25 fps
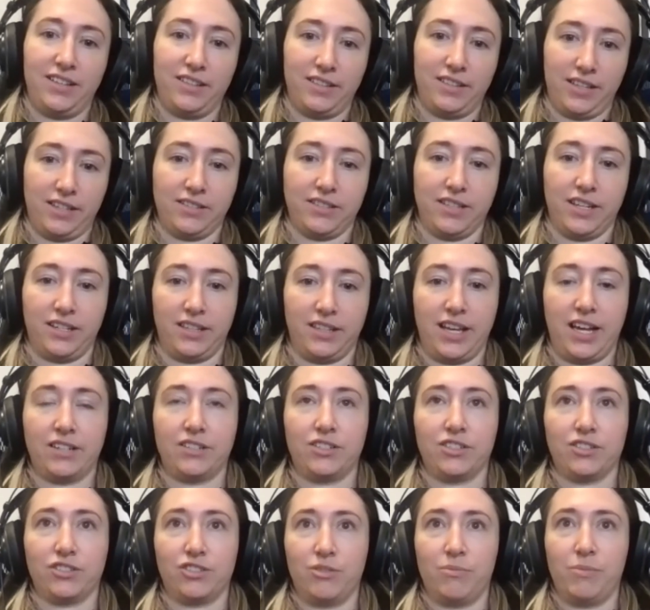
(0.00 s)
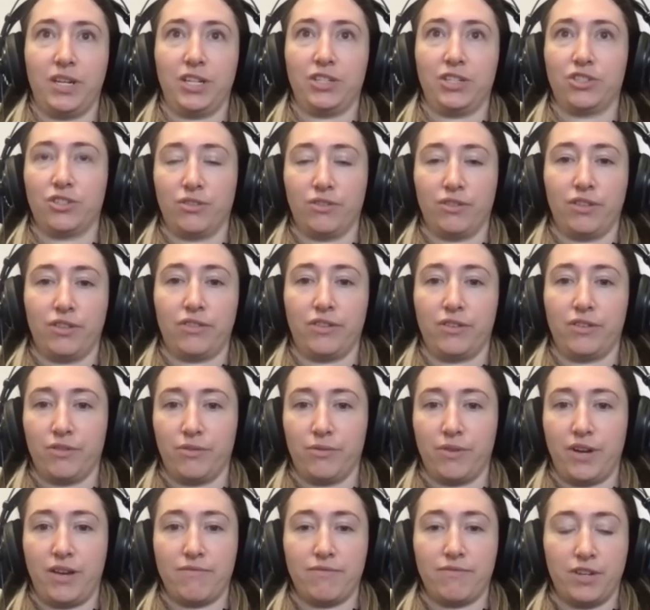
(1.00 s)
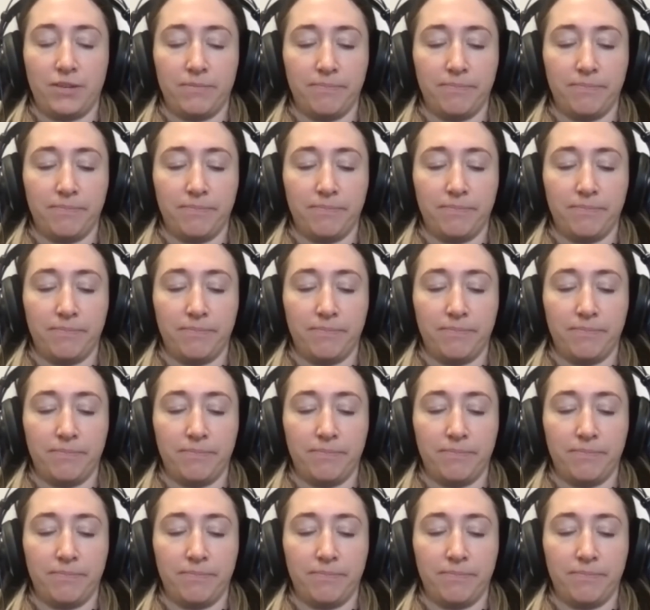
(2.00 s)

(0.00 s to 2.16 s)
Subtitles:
things like that, just to make sure that they're the right fit.